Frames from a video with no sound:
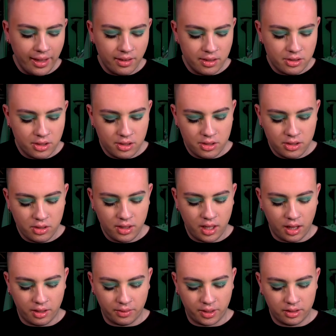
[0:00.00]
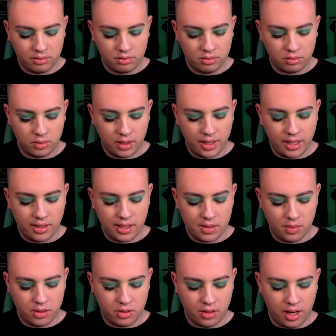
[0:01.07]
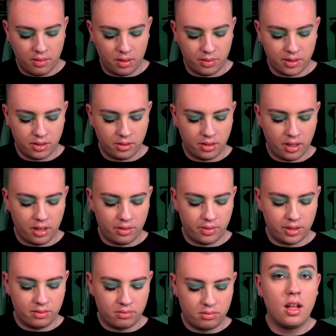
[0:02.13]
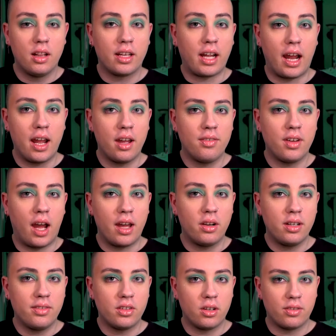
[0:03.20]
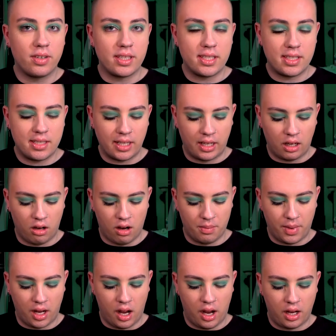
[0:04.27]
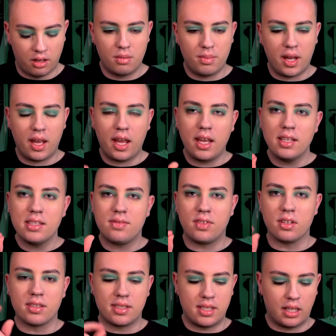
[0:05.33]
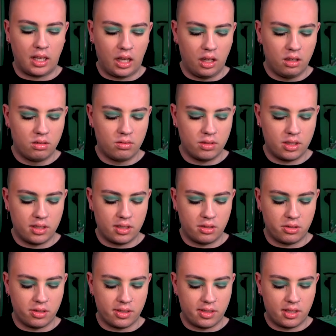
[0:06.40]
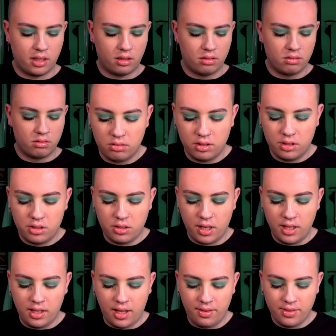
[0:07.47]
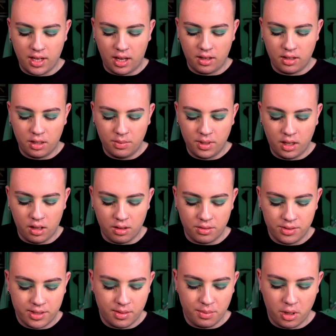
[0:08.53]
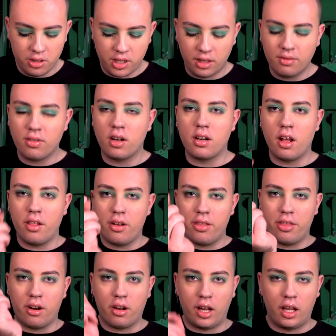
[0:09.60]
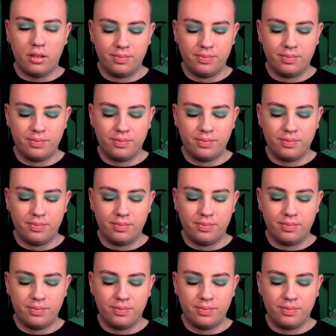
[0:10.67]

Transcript: let's just do the other one. We'll let this one dry while we do the other one. Like I don't even know if it's sticking on my eye. My hands feel sticky, which is interesting. Let's try the left eye. Here we go. Submerging for another 30.